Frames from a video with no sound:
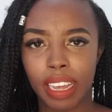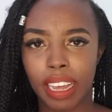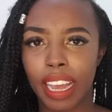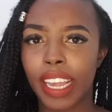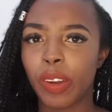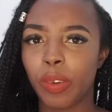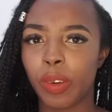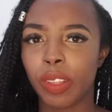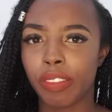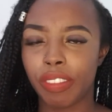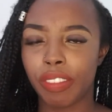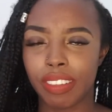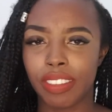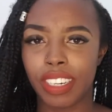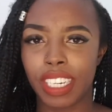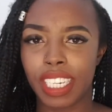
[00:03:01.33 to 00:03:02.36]
I know the
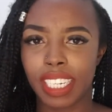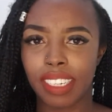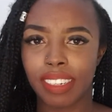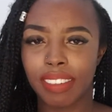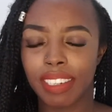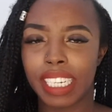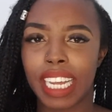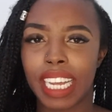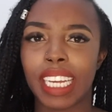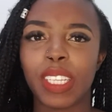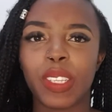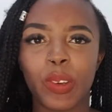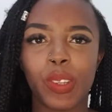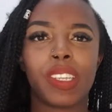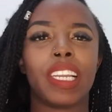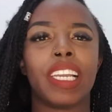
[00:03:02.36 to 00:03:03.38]
frustration. I
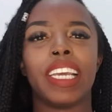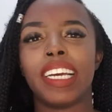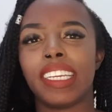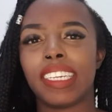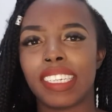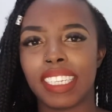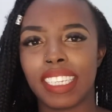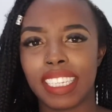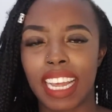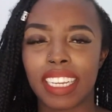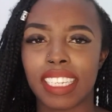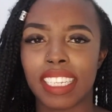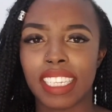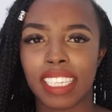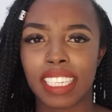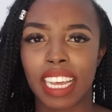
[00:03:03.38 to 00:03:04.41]
totally understand
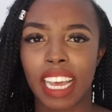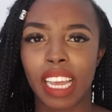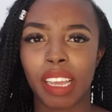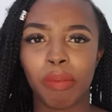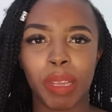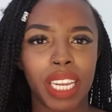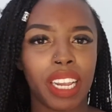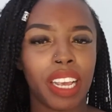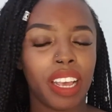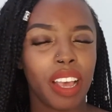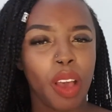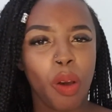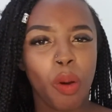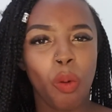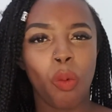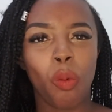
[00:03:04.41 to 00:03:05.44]
it. I mean,
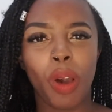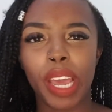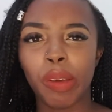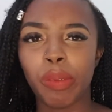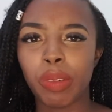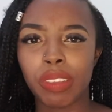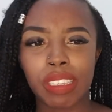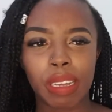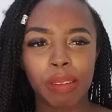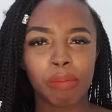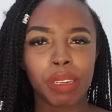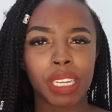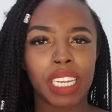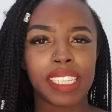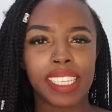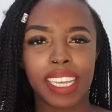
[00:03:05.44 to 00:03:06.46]
why would
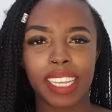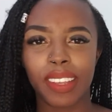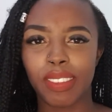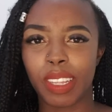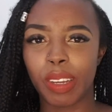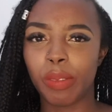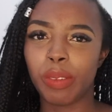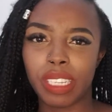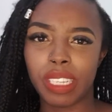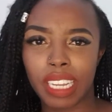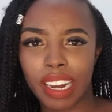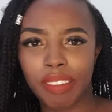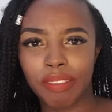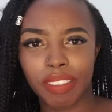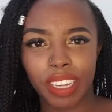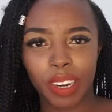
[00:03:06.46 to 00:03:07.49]
somebody tell you they will
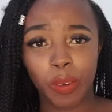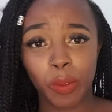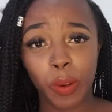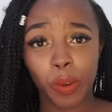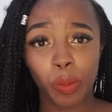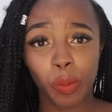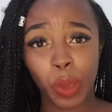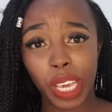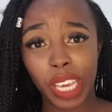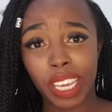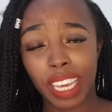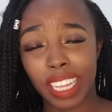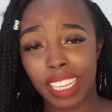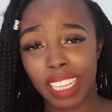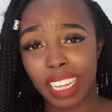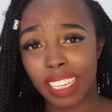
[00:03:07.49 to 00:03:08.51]
deliver in 1 week
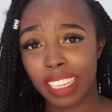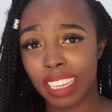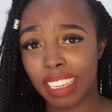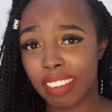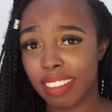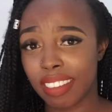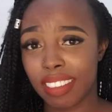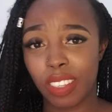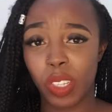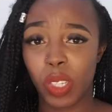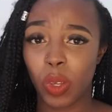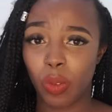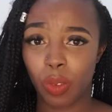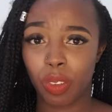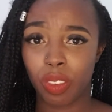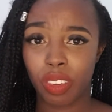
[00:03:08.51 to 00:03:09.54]
and then they just
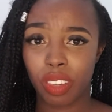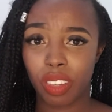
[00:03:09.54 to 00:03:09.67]
don't?